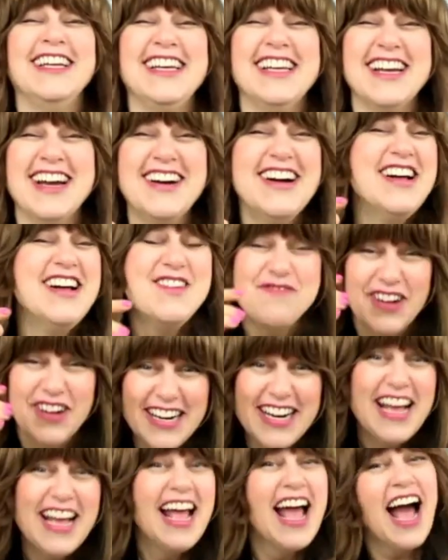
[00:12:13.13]
you know,
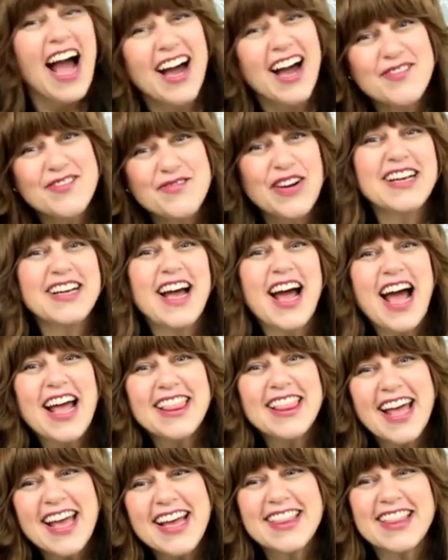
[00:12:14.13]
but but but
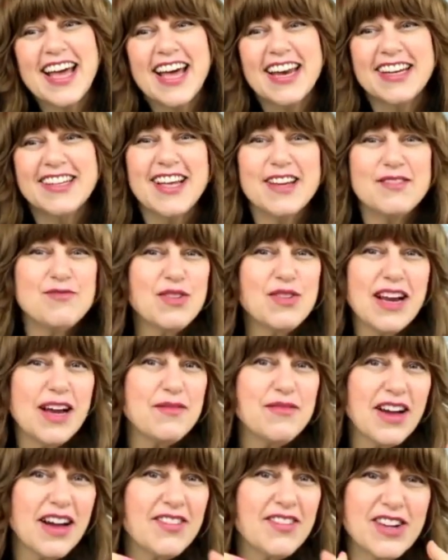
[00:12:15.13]
I like that. And then when
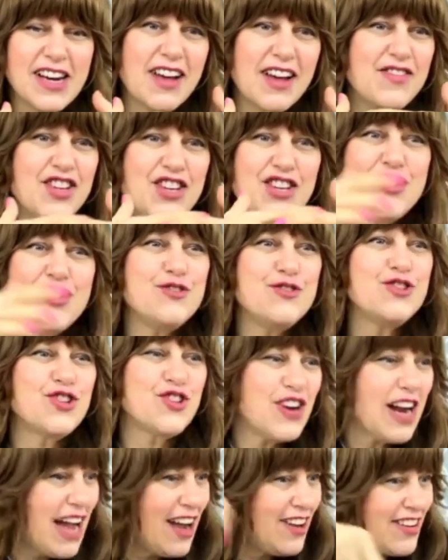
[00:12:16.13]
I'm uh, when I have a
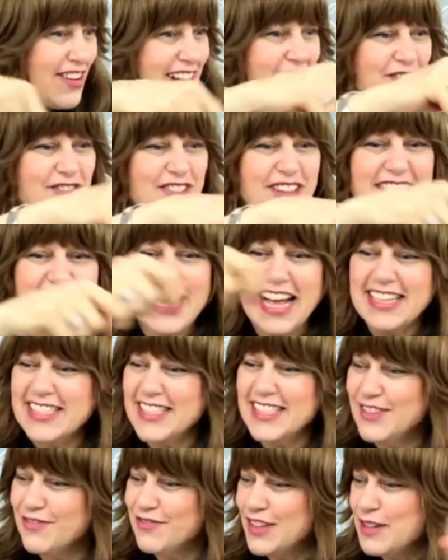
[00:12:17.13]
huge crowd, everything
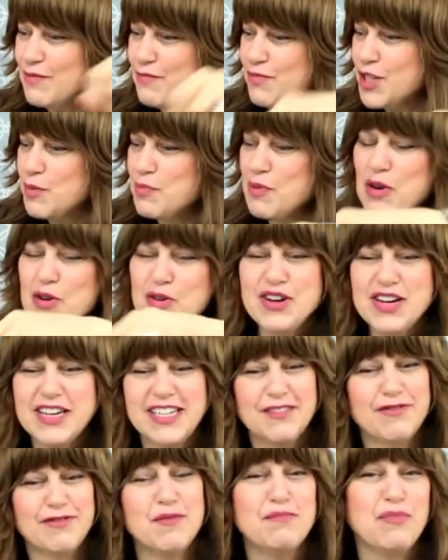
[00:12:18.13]
has a different spoon, a
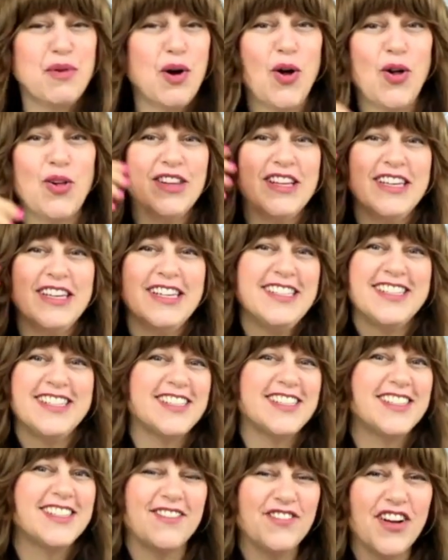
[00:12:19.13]
different bowl, and it's
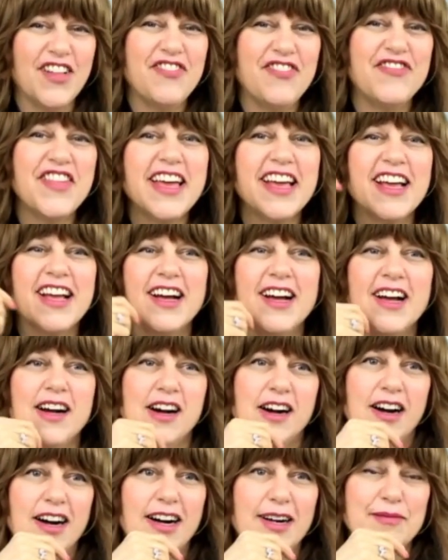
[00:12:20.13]
just a fun thing.
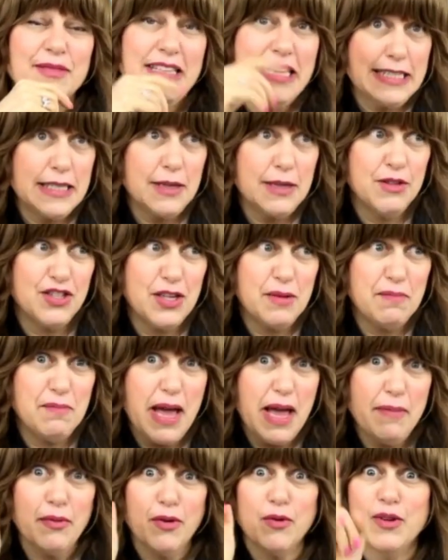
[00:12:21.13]
Um, unless I'm using
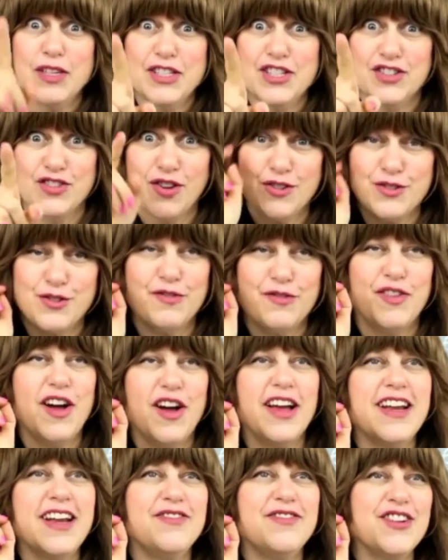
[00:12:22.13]
paper, which is also
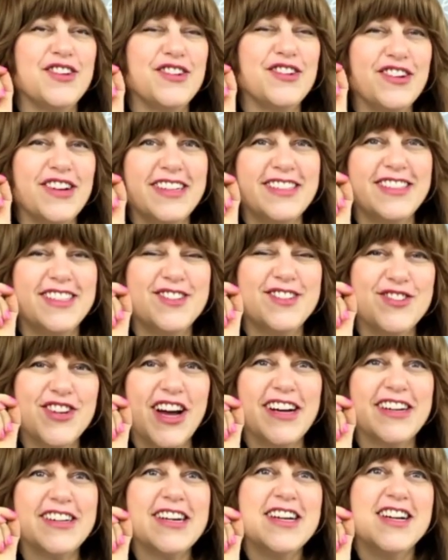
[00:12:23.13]
fine if you're too
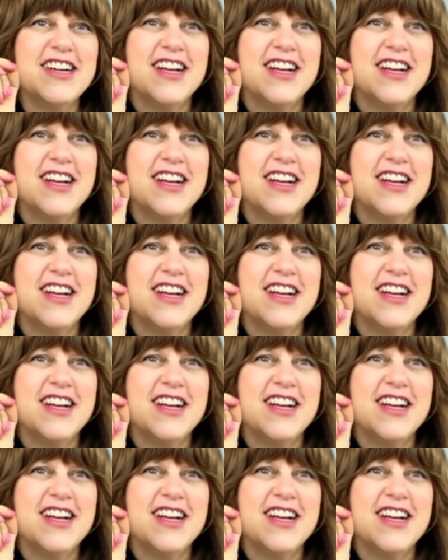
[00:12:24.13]
tired.